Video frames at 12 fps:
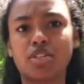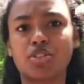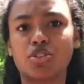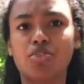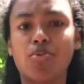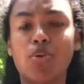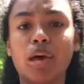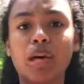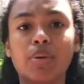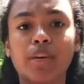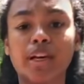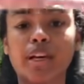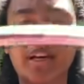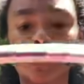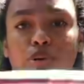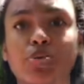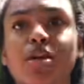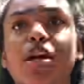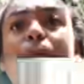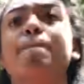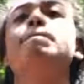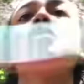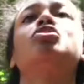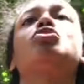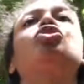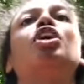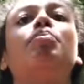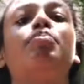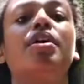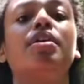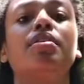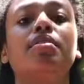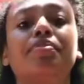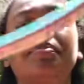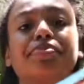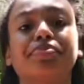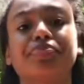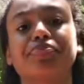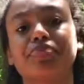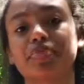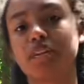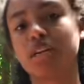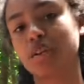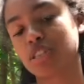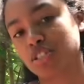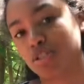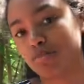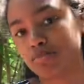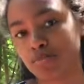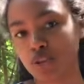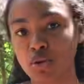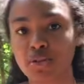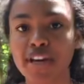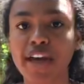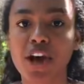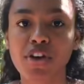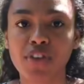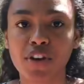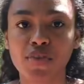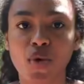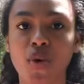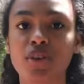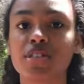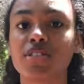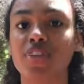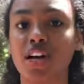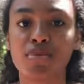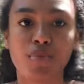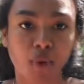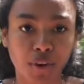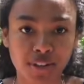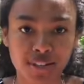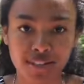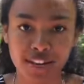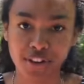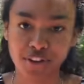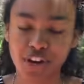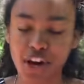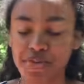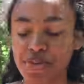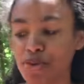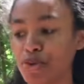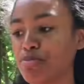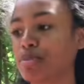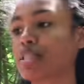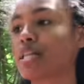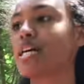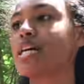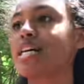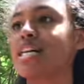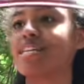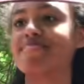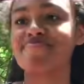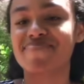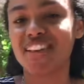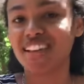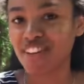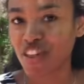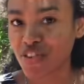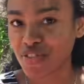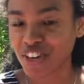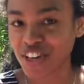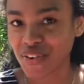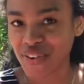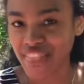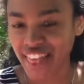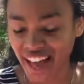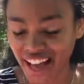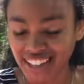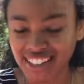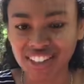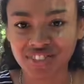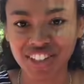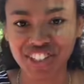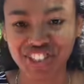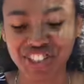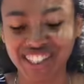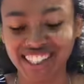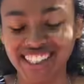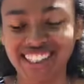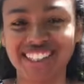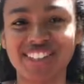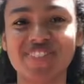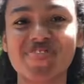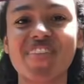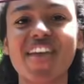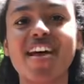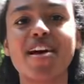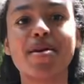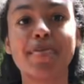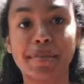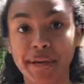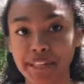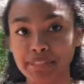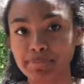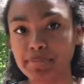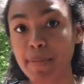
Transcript: to the point where it'll become misshapen, unless you don't take care of it, of course. It's very important to take good care of your hoops. Another video on that eventually. But